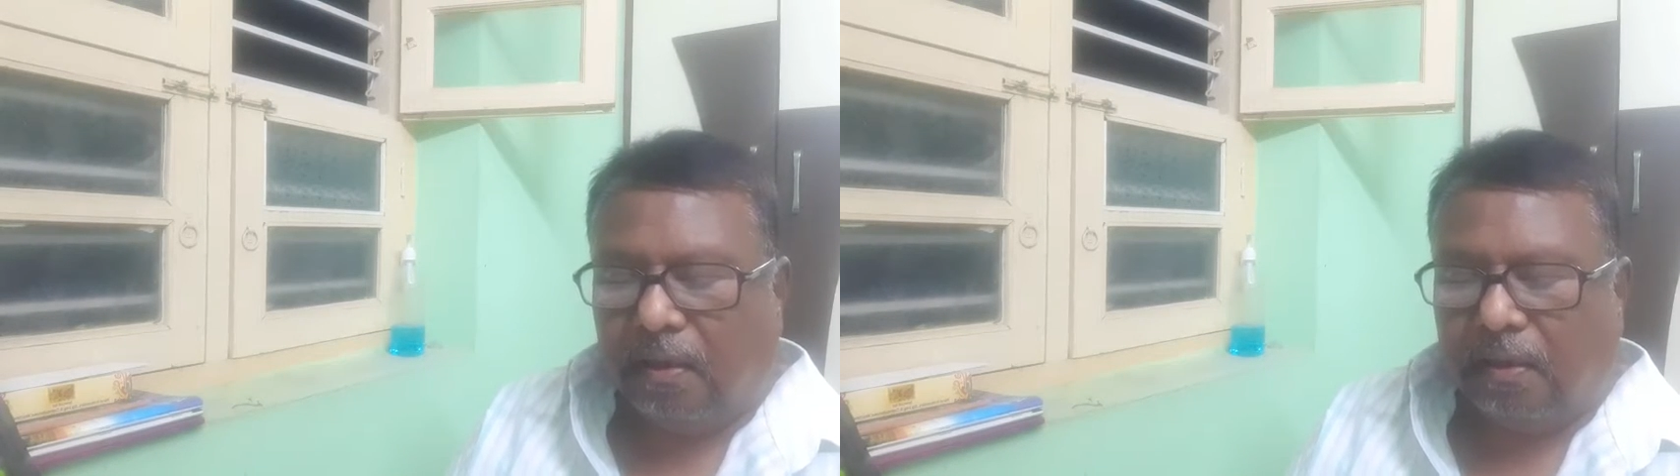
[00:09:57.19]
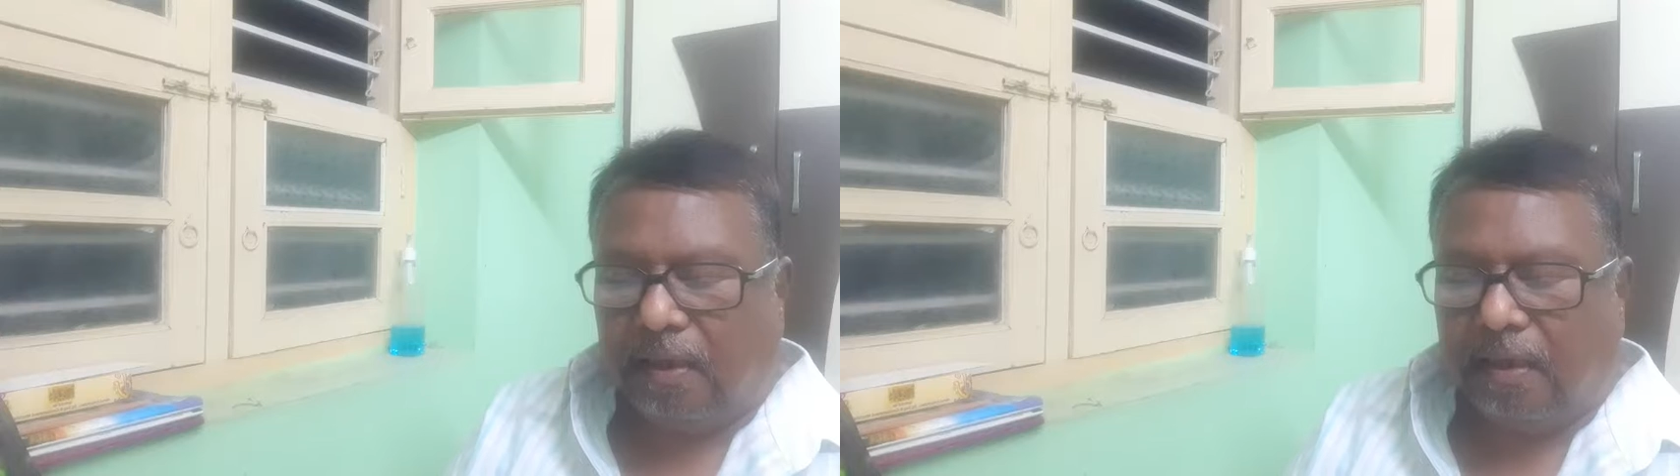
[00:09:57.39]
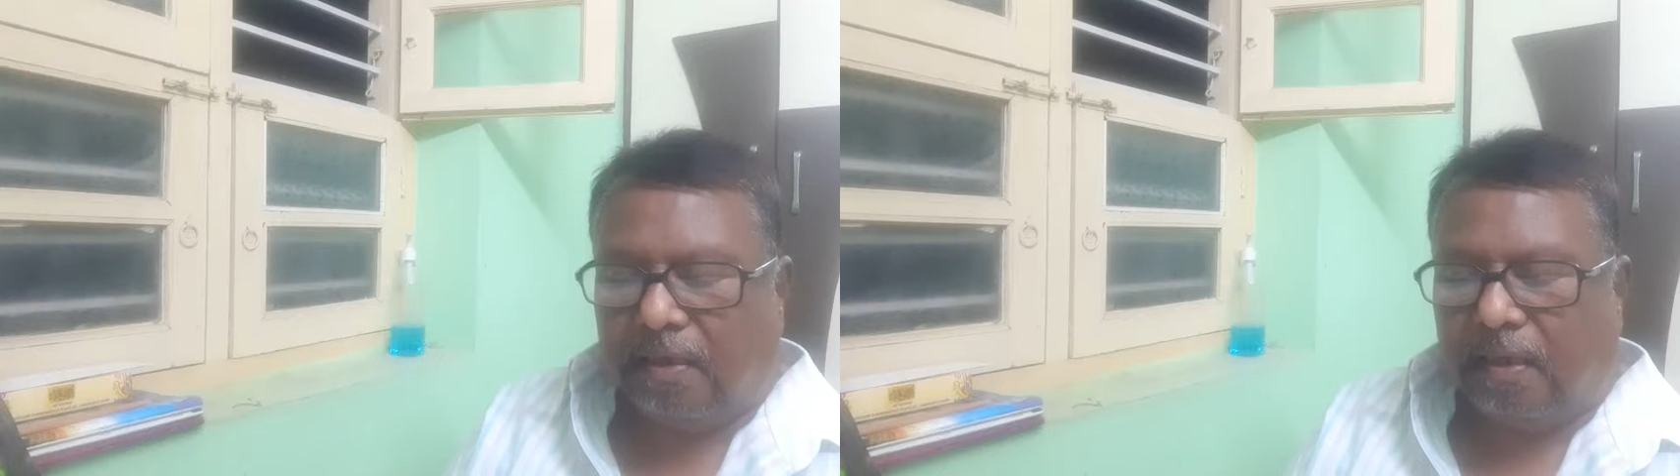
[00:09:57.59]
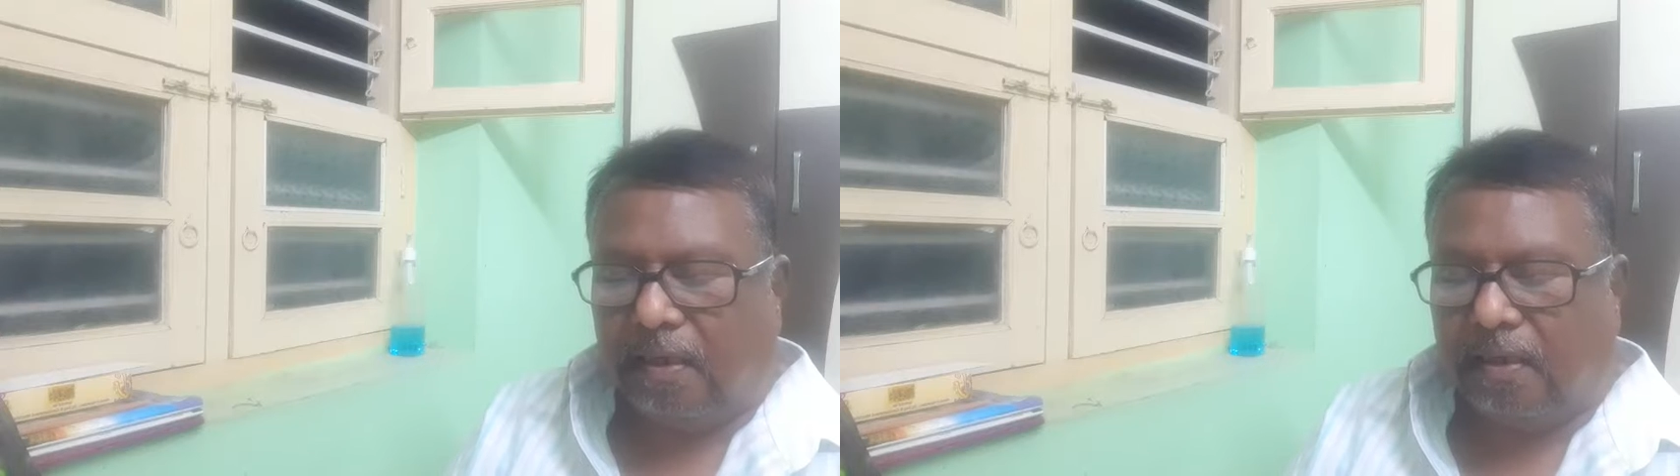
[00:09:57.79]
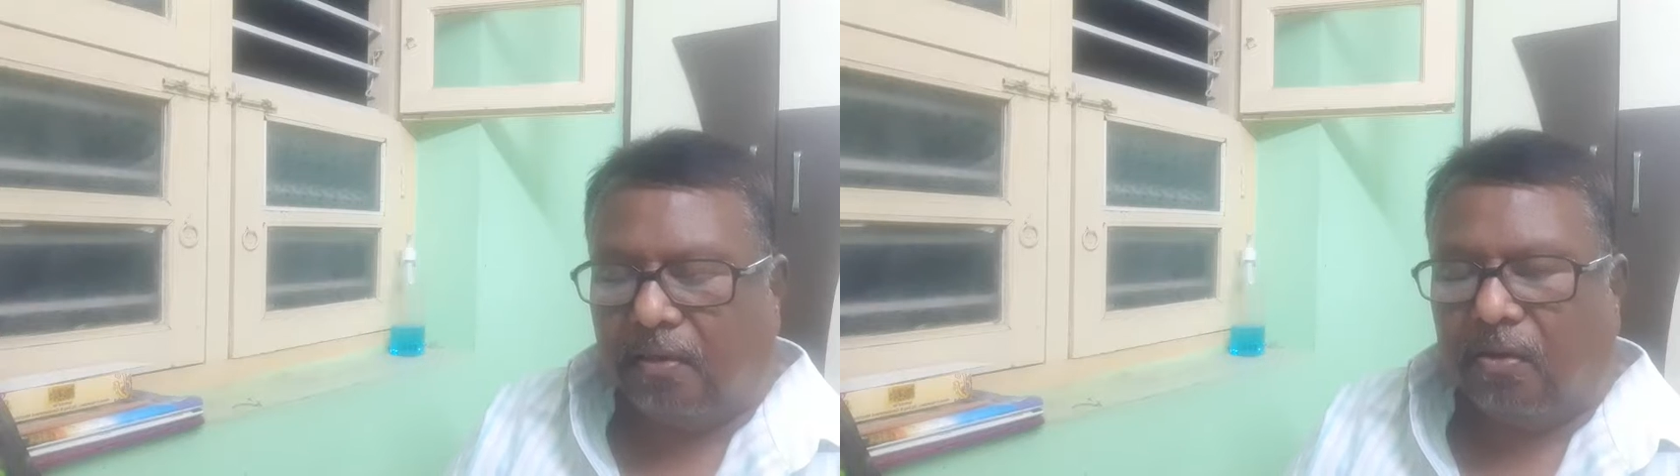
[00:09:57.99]
the
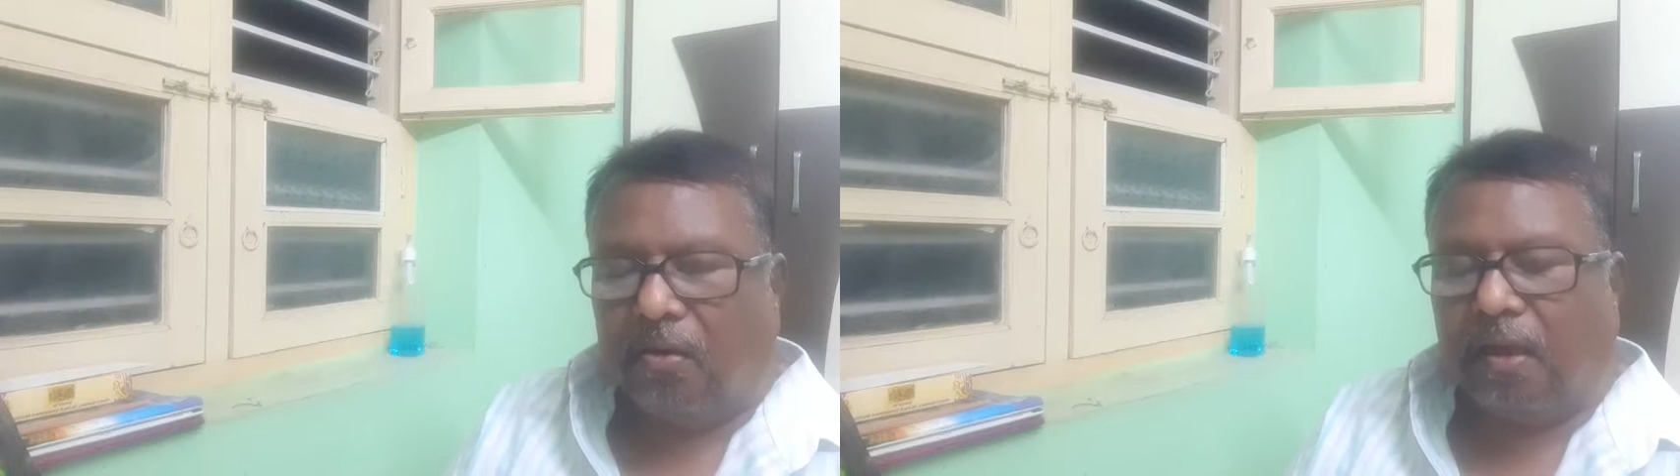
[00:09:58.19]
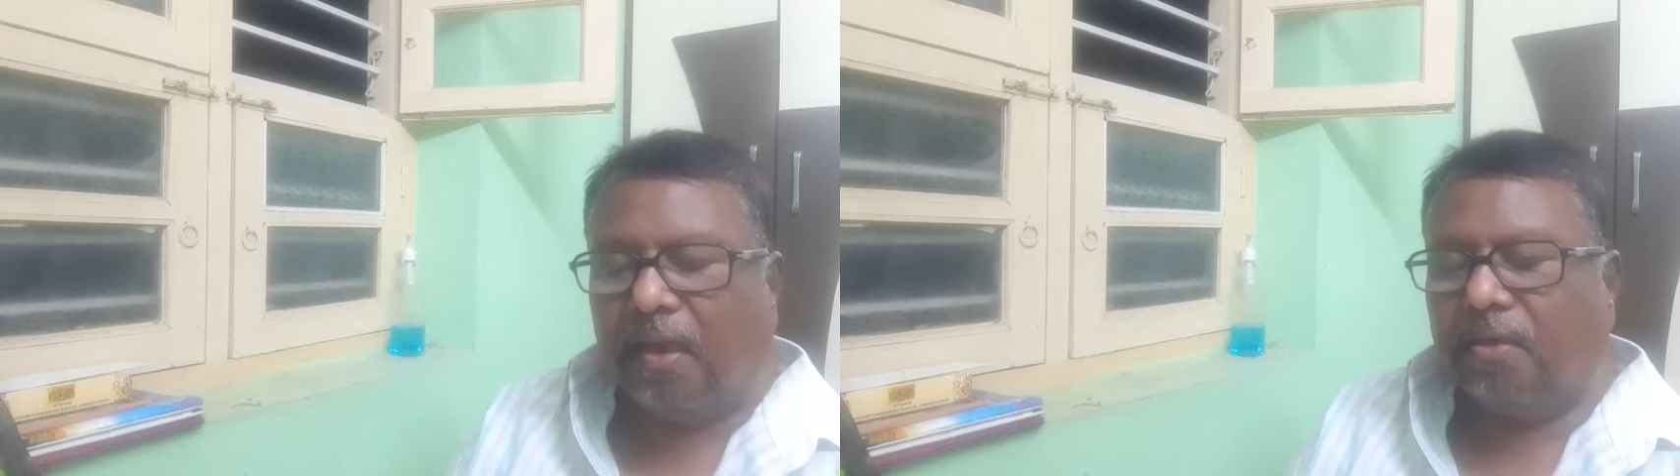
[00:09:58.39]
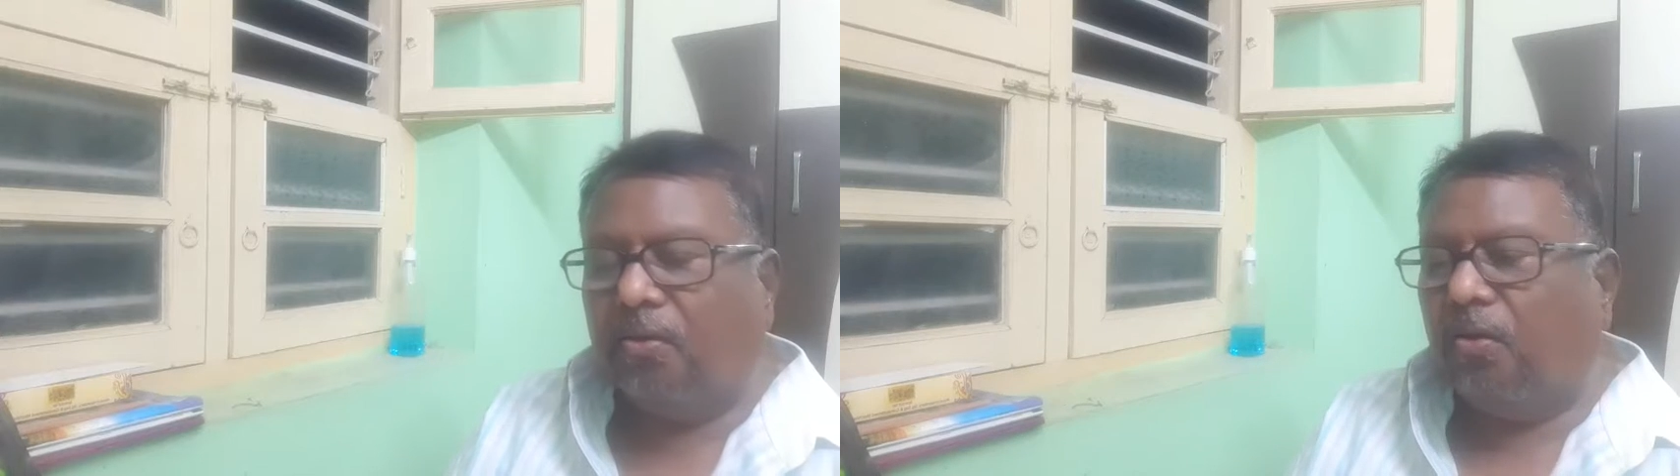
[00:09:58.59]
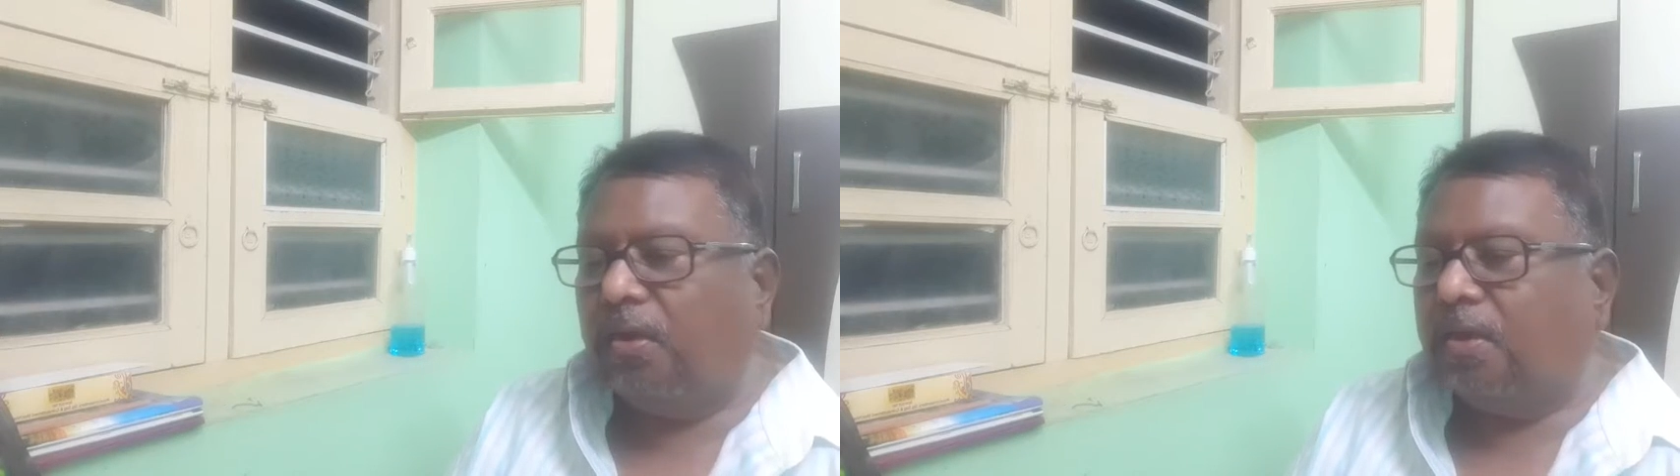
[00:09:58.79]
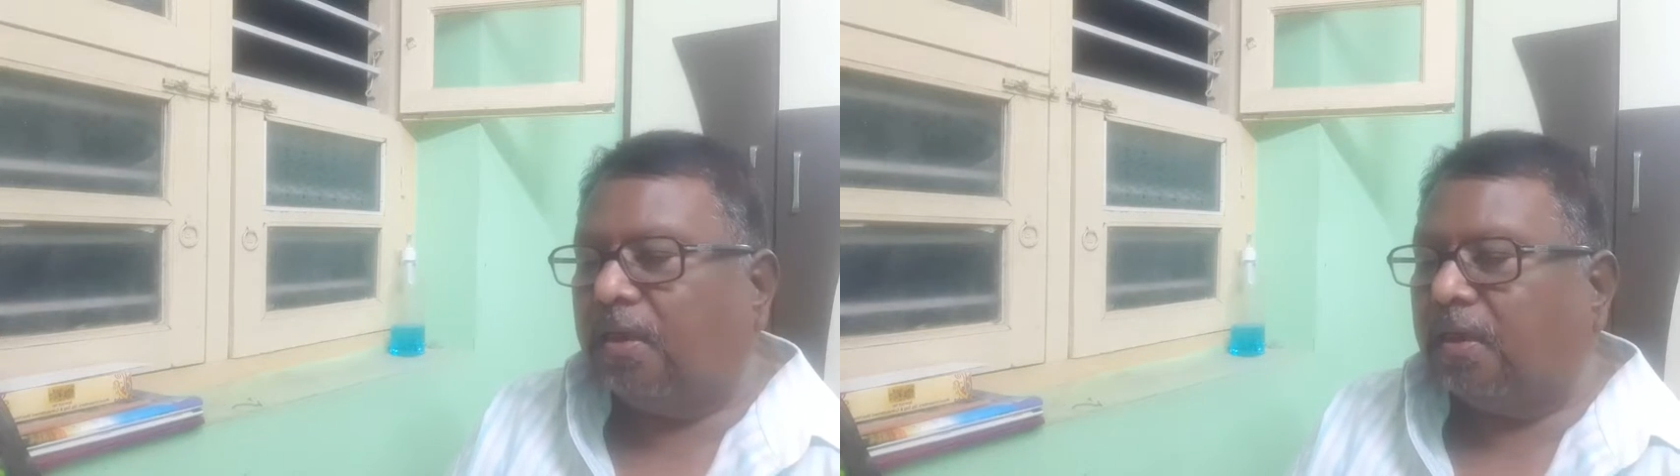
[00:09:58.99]
disease called as
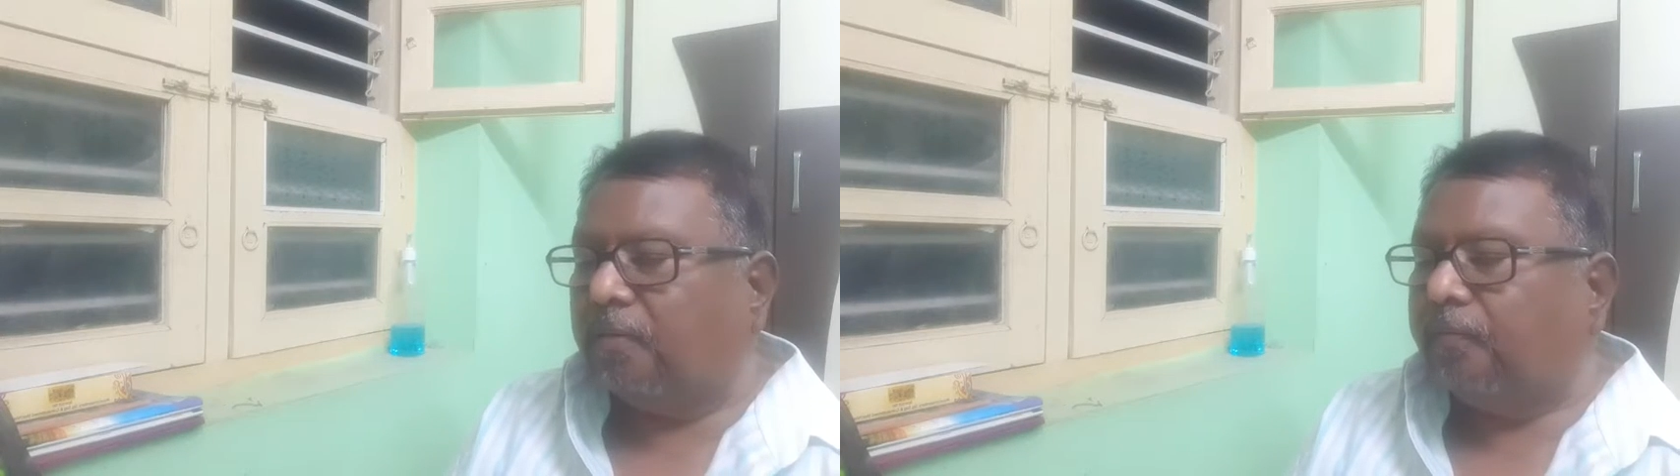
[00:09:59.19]
goiter,